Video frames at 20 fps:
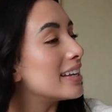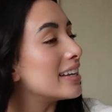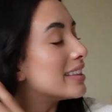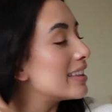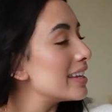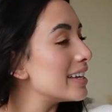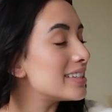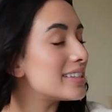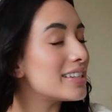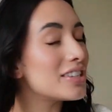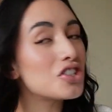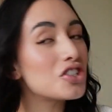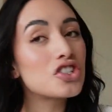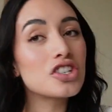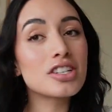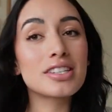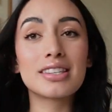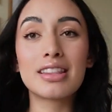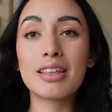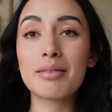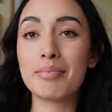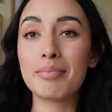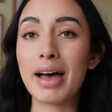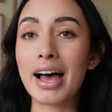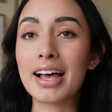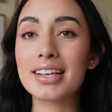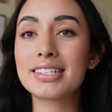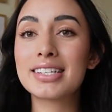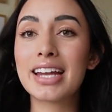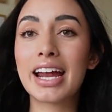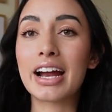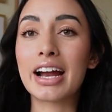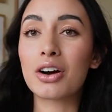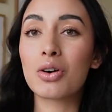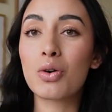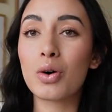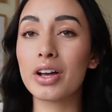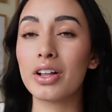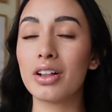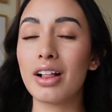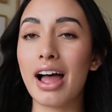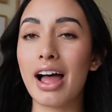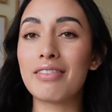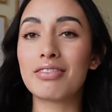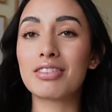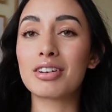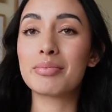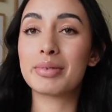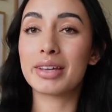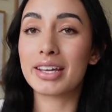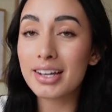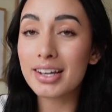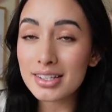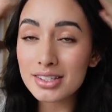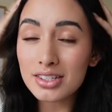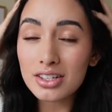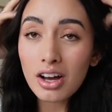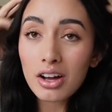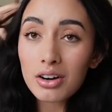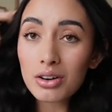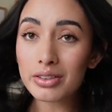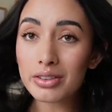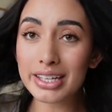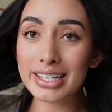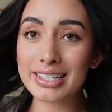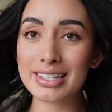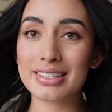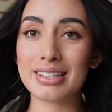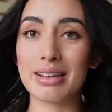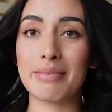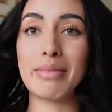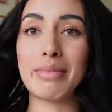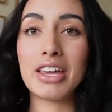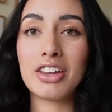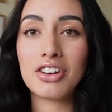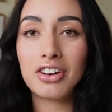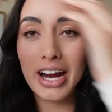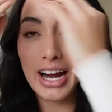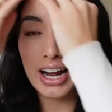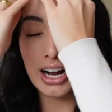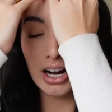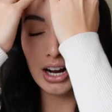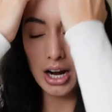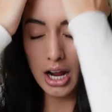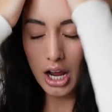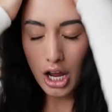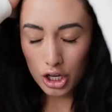this is just the best hair oil ever because not only does it make your hair